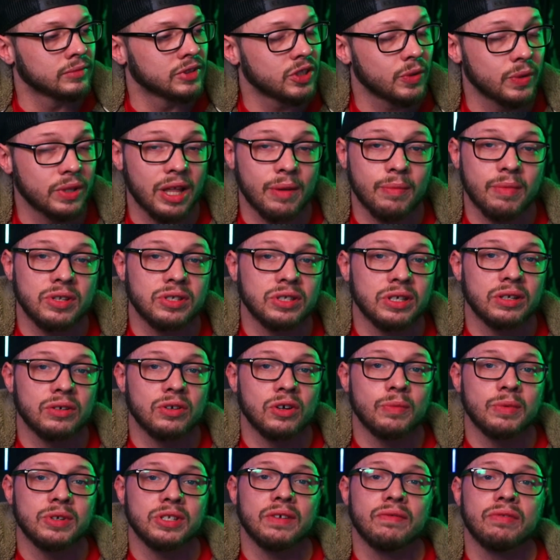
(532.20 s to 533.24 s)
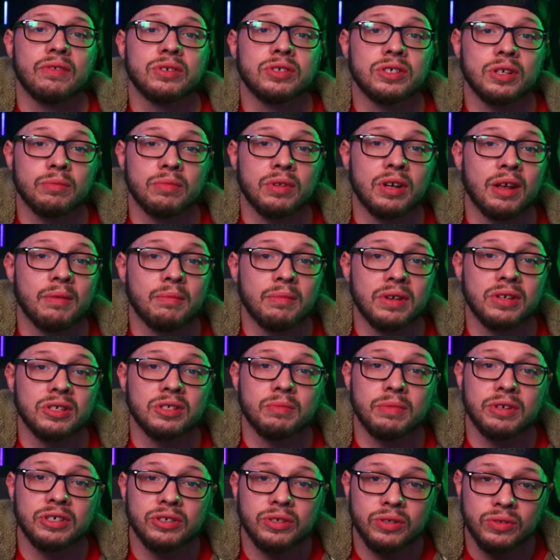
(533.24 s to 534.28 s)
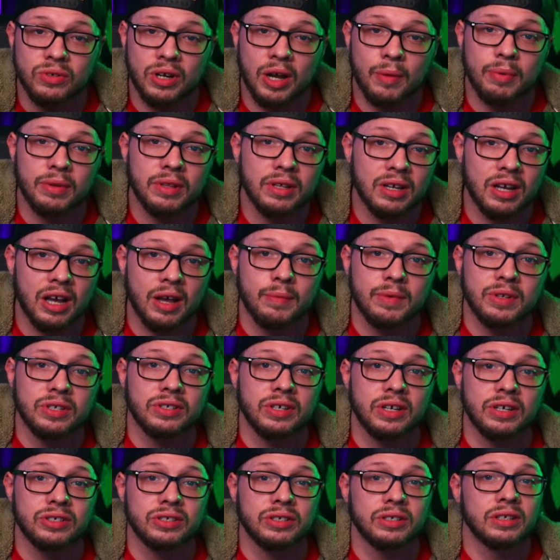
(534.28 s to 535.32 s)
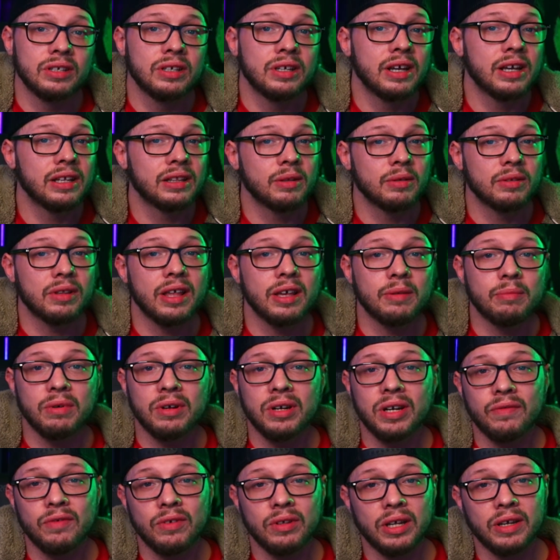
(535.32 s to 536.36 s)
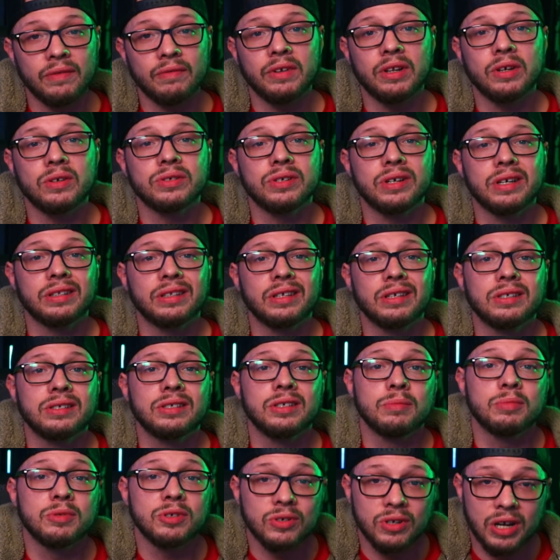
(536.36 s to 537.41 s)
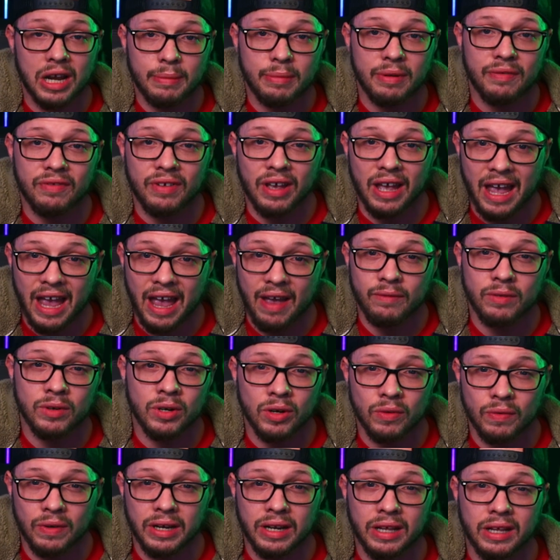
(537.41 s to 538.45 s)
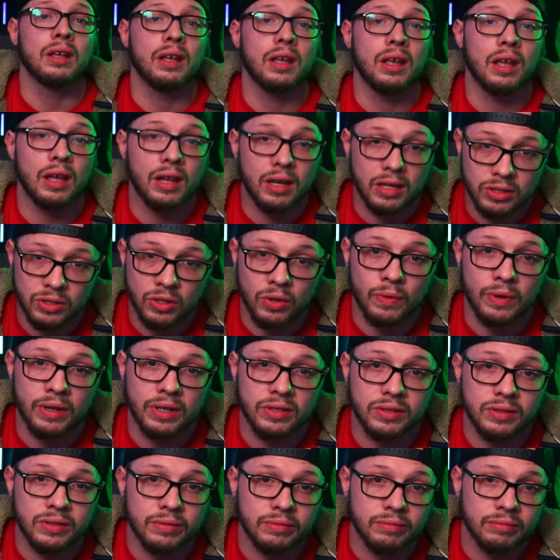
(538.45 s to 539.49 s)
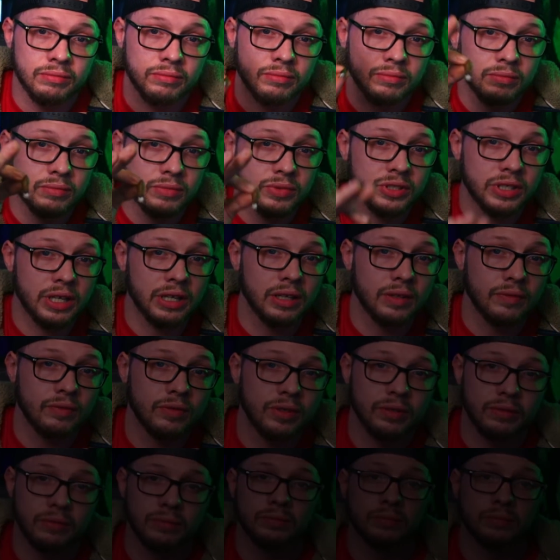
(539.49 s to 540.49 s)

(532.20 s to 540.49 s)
So with that being said, Grummies, if there's something I missed, make sure you drop it in the comment section. Hit this like button if you like videos like this. Subscribe if you haven't already. And as always, stay lifted.